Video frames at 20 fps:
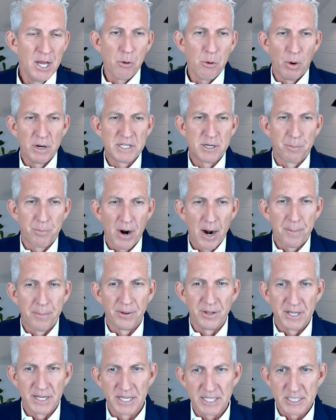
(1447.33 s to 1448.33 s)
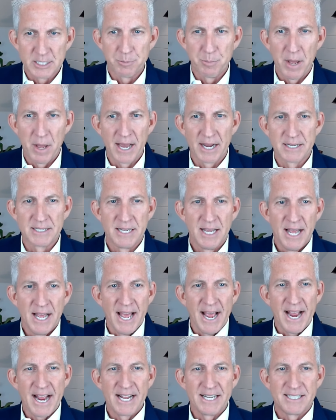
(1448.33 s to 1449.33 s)
what to properly expect,
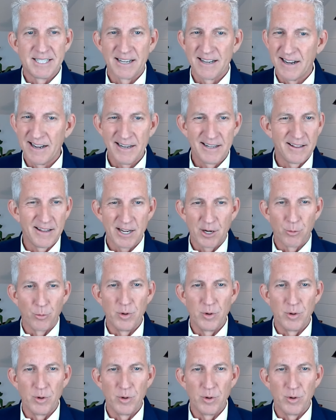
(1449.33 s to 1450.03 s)
and to kind of like